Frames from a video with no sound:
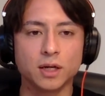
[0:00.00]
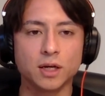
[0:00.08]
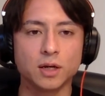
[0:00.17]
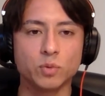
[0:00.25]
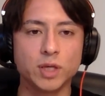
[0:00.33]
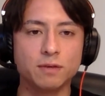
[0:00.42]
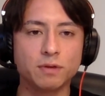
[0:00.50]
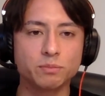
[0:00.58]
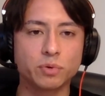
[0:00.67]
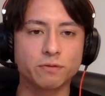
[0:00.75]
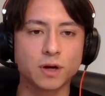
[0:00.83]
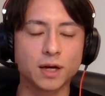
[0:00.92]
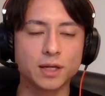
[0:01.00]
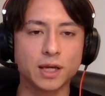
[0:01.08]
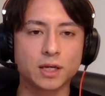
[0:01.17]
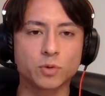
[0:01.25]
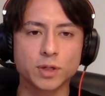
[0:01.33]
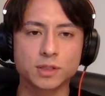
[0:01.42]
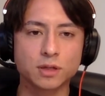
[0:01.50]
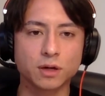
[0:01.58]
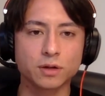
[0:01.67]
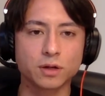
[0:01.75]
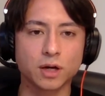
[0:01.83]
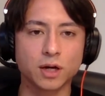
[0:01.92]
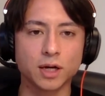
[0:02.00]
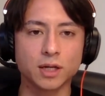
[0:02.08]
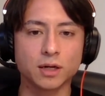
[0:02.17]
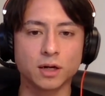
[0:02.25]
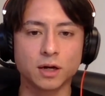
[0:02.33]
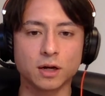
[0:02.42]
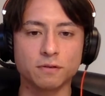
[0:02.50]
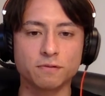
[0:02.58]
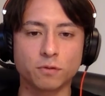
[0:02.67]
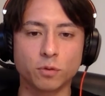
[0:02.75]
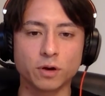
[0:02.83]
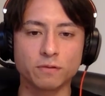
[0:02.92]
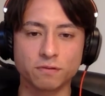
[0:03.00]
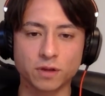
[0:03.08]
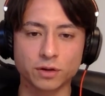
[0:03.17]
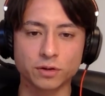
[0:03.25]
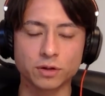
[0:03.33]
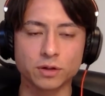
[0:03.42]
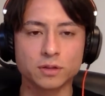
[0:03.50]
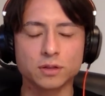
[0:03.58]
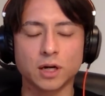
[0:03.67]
we even provide a quick starter guide for Flutter,